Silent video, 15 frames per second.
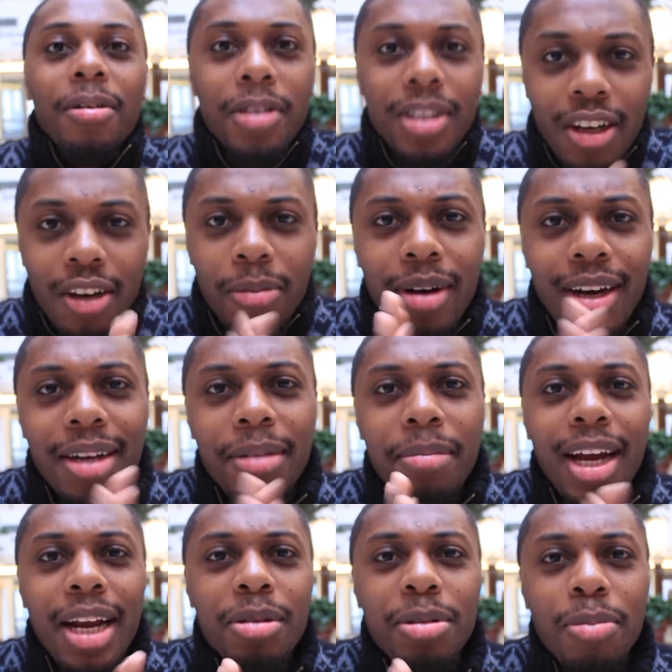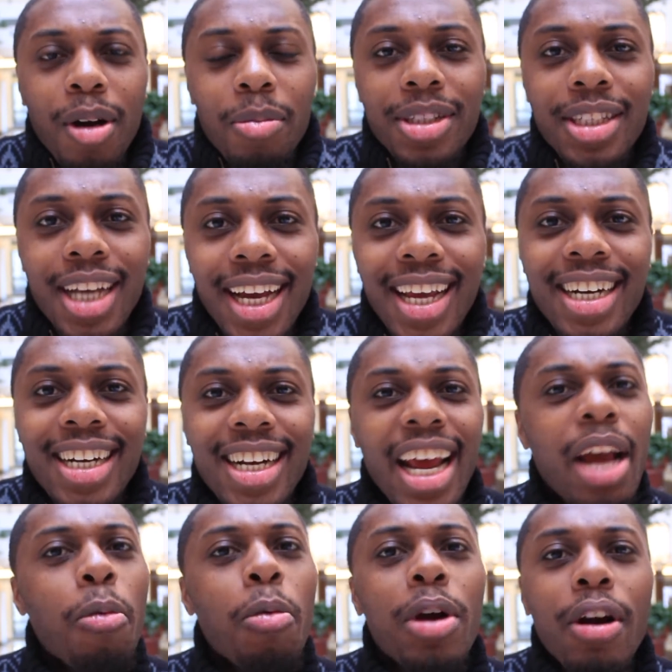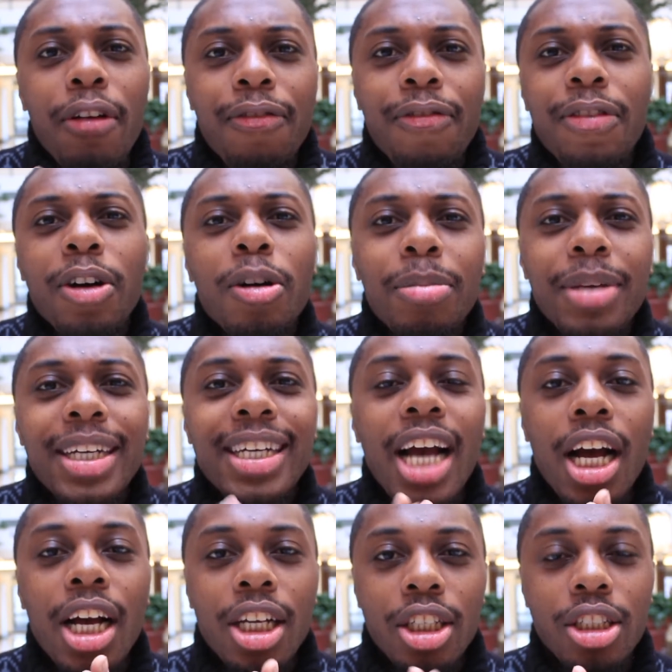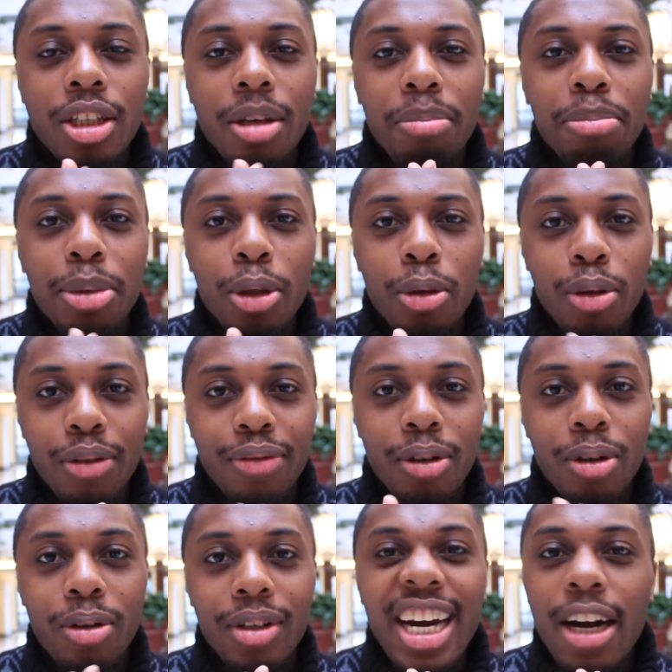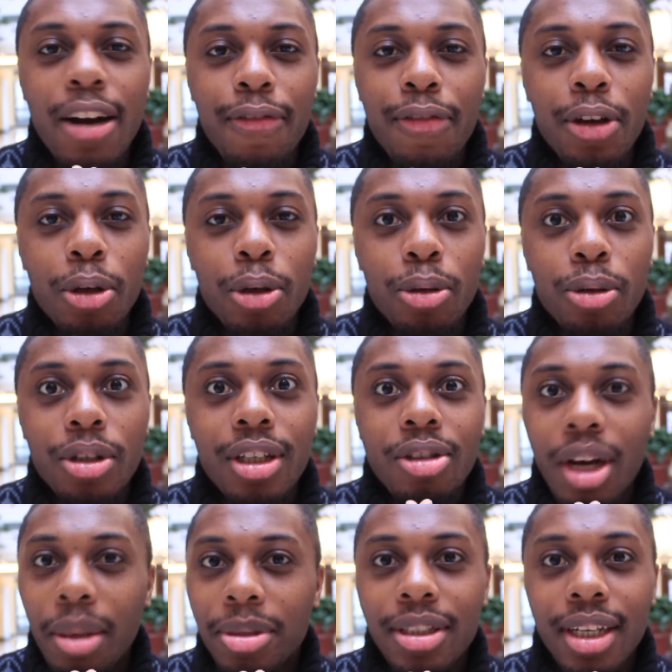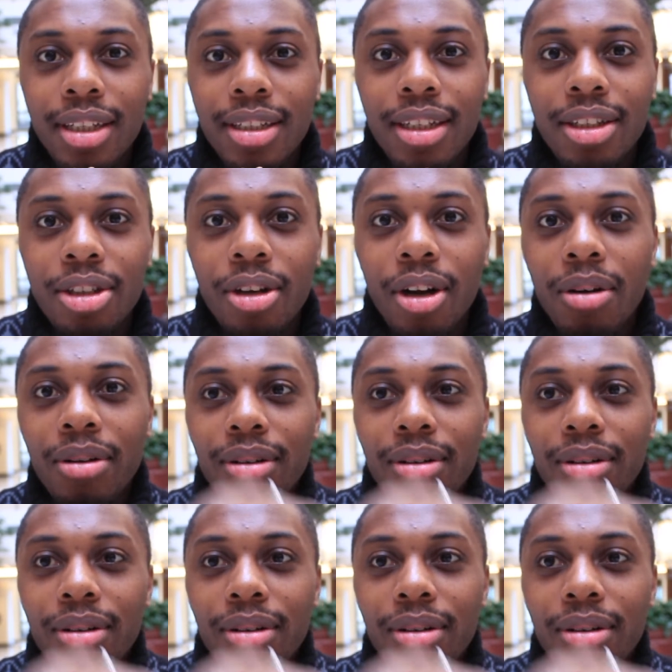What's up, everybody? My name is MARC, and today we are filming some beautiful interviews. Drop the sexy intro.